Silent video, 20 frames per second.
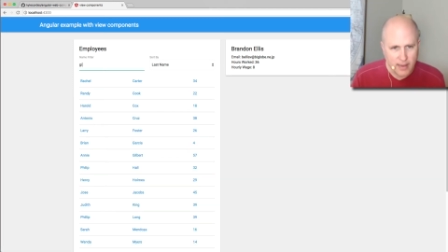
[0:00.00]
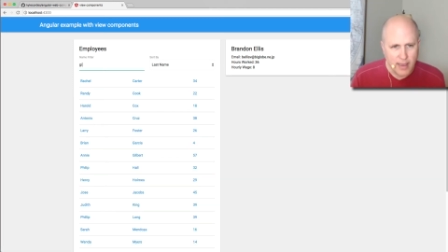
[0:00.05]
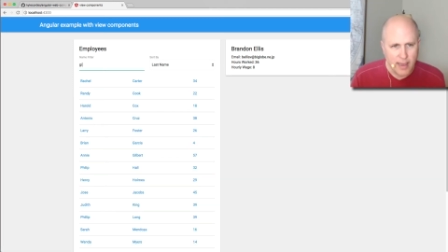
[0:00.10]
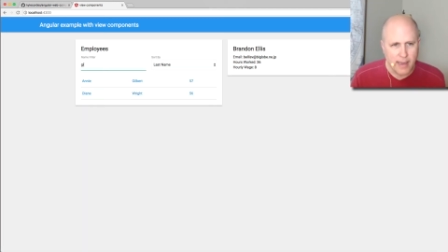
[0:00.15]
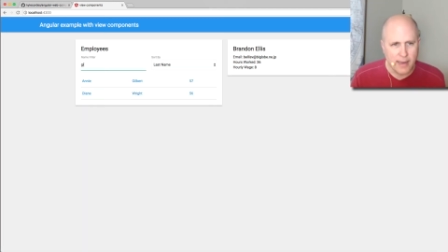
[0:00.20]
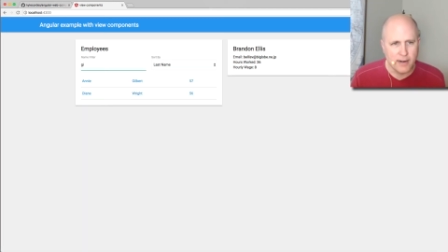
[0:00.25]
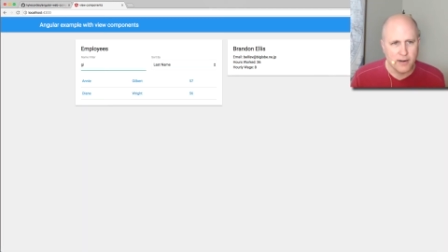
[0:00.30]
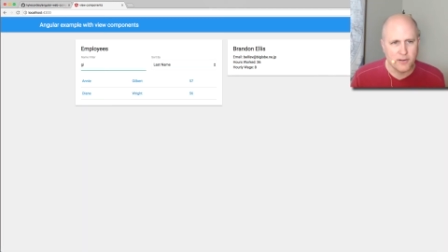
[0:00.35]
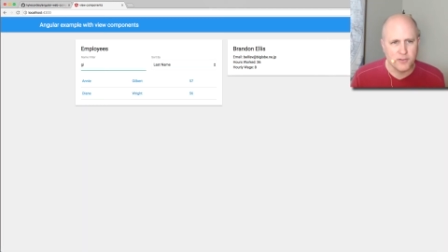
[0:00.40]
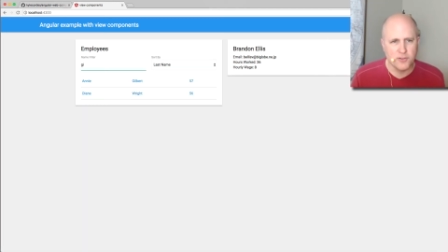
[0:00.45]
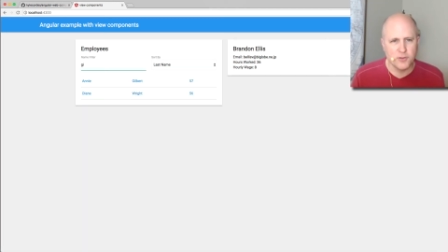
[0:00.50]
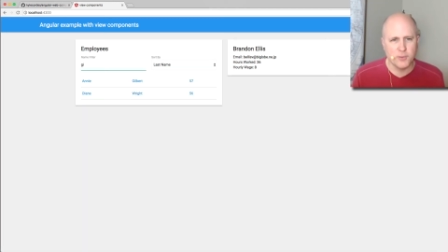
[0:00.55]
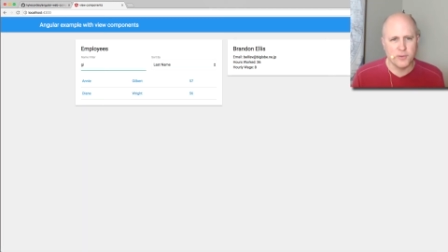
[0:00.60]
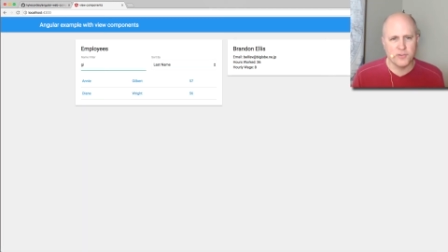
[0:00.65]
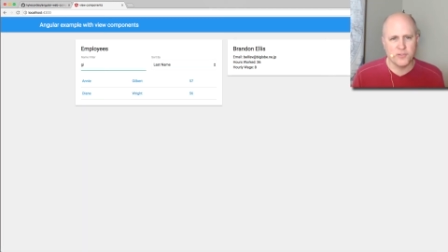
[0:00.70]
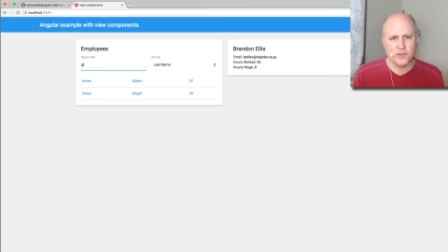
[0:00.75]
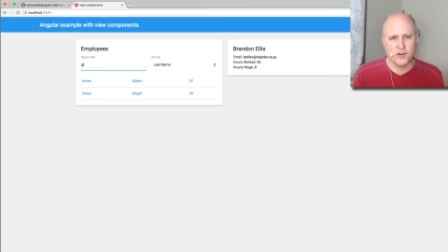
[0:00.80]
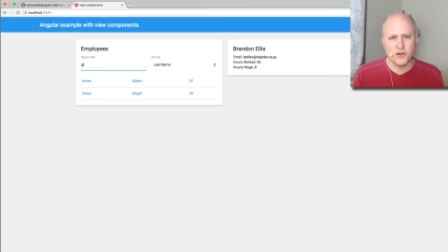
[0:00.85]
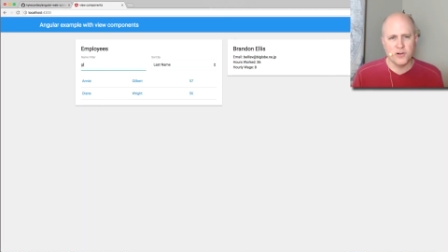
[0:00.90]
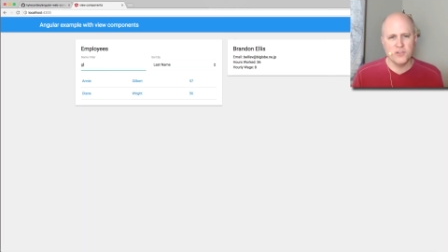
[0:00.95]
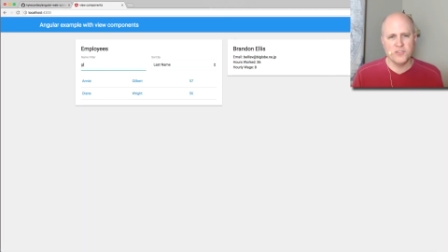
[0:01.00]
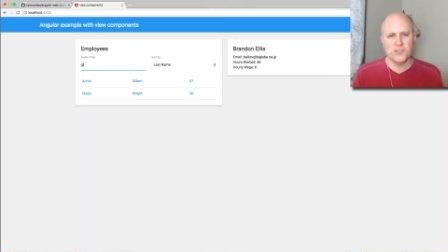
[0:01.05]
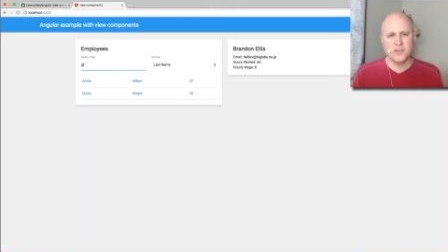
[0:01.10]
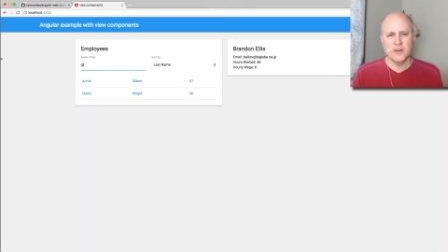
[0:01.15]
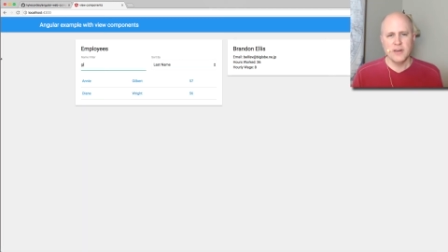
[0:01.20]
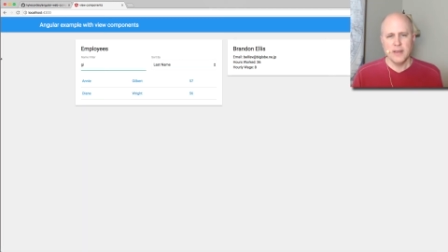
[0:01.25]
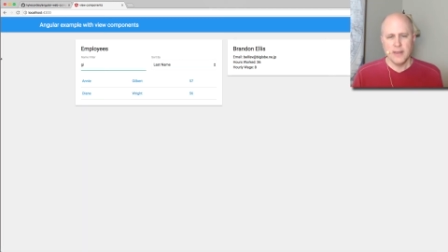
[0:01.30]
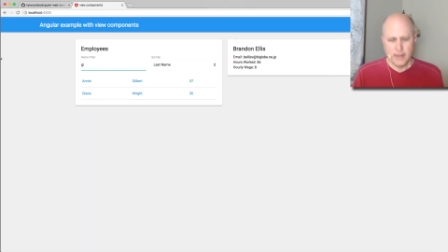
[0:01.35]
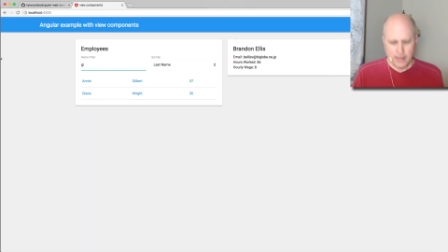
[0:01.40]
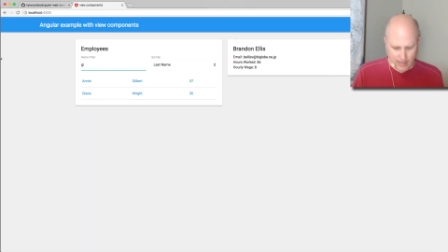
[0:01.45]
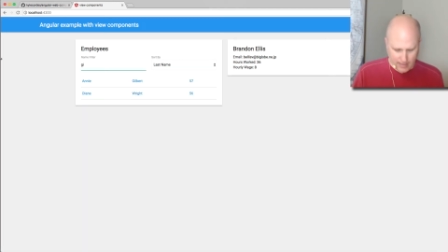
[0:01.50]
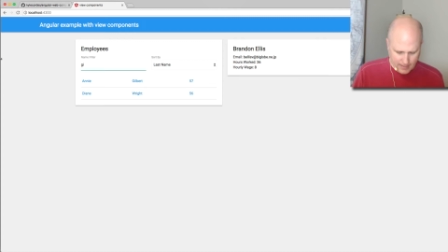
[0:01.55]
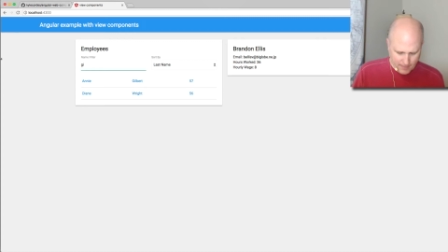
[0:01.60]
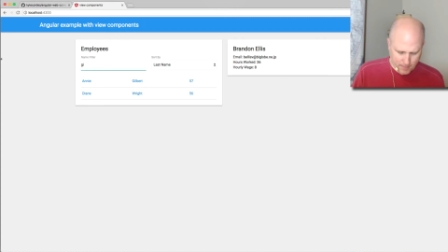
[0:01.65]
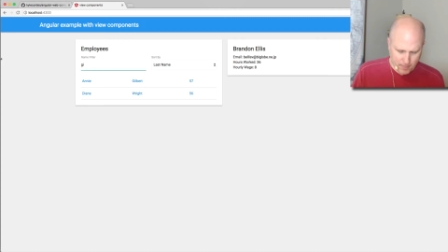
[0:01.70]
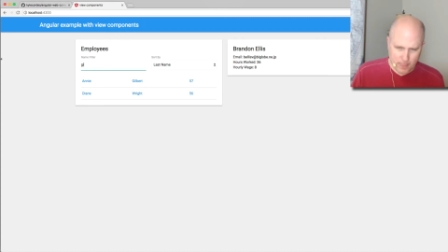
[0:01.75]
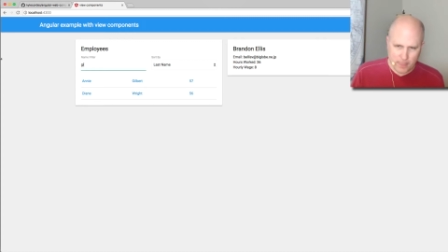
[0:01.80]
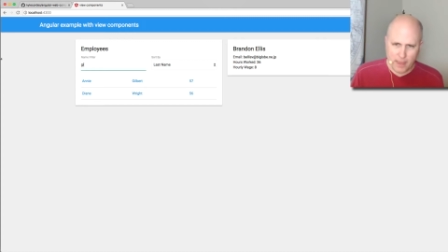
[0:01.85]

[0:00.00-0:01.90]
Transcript: and it'll do a search. Um,